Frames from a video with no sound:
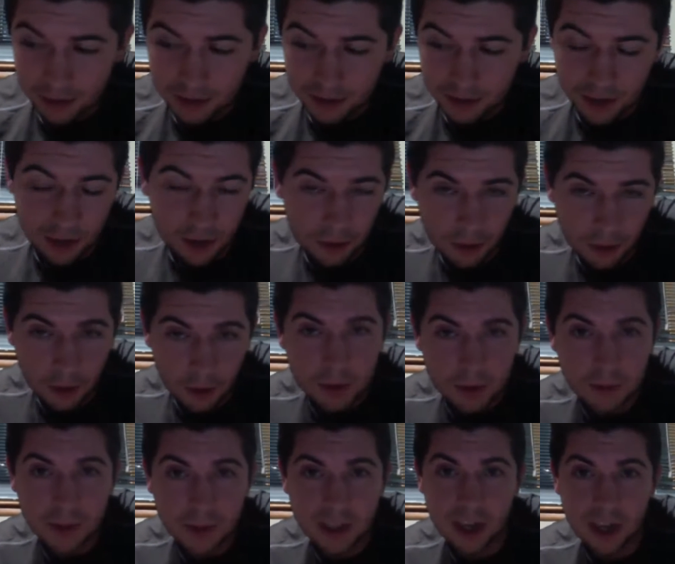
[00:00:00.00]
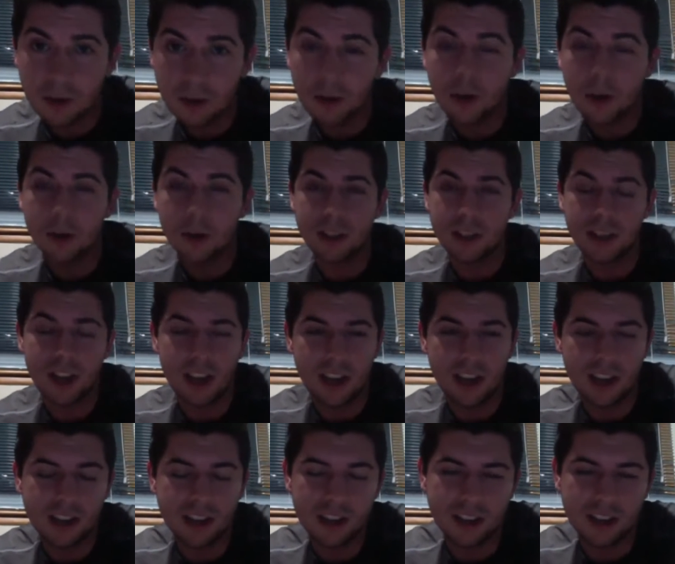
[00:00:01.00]
Derrick Rose, but Derrick Rose has had
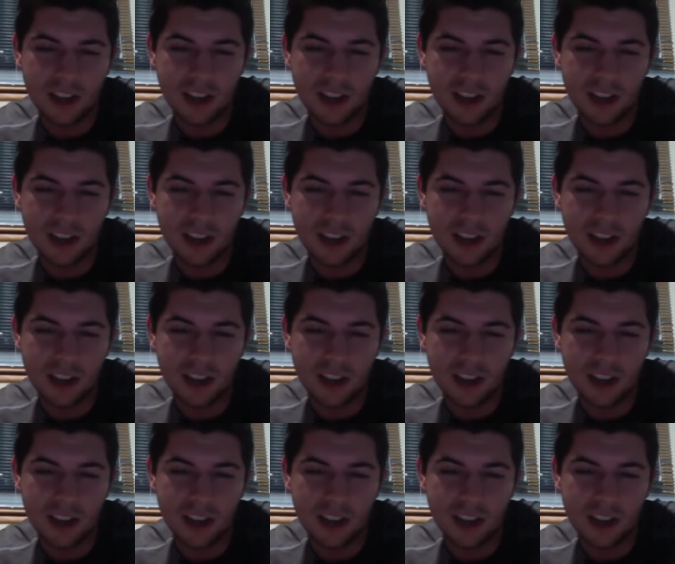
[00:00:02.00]
his